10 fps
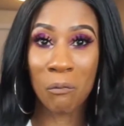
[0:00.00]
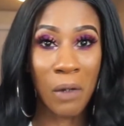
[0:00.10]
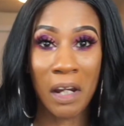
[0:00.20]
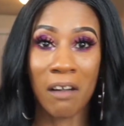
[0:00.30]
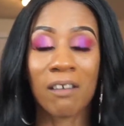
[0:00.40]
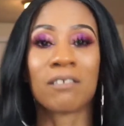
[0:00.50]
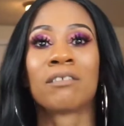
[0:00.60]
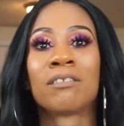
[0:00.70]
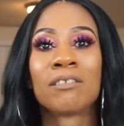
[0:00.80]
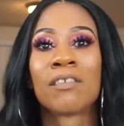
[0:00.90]
wear
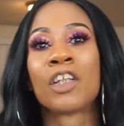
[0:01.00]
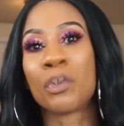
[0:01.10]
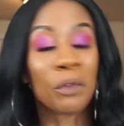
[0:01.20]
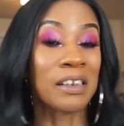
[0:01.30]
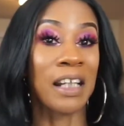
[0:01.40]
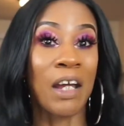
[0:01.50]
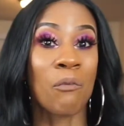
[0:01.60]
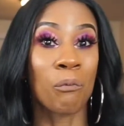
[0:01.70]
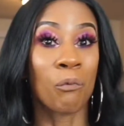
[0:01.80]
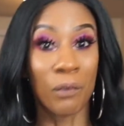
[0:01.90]
the units that
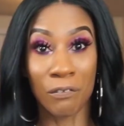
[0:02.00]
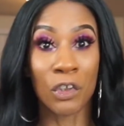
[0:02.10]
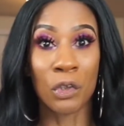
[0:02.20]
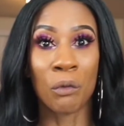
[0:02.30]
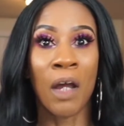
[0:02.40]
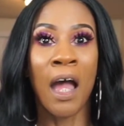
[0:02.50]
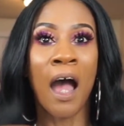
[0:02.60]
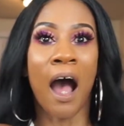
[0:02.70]
I review.